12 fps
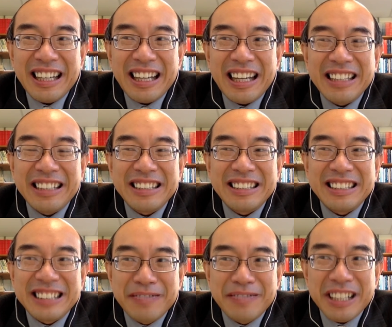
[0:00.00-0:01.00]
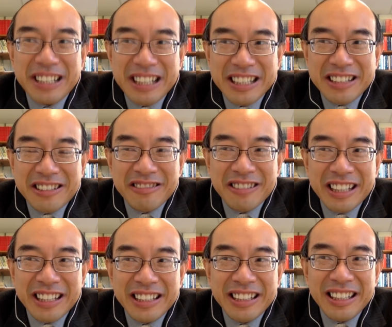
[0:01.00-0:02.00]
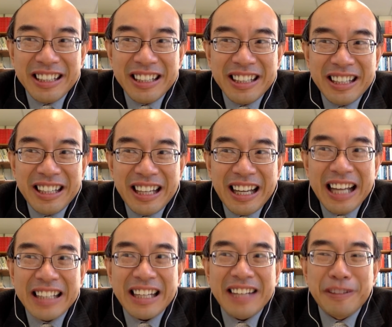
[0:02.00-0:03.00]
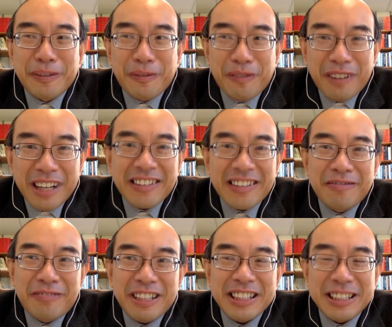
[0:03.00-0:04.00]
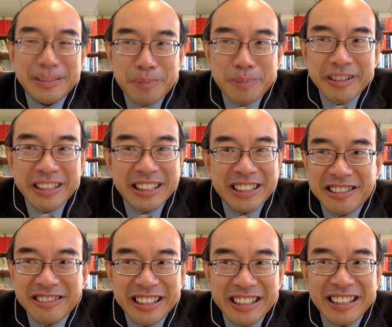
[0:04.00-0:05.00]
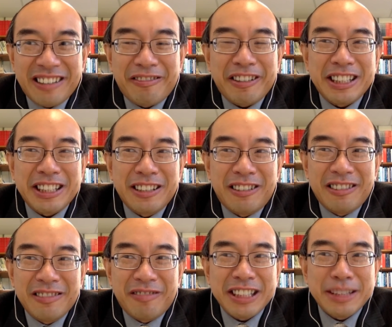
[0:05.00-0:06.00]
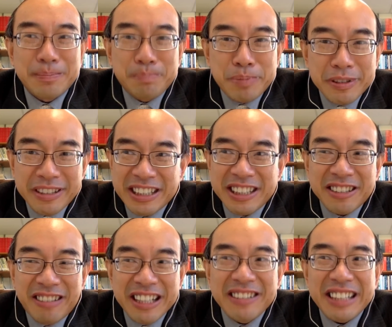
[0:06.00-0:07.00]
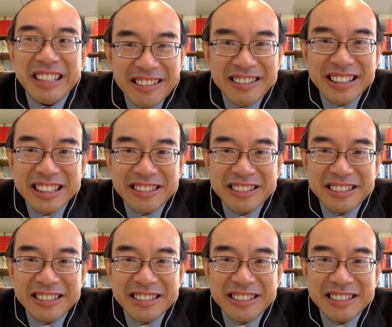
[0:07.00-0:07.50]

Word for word: and see what they are doing, and then reflect on what the Spirit is doing, or what the Spirit is trying to tell us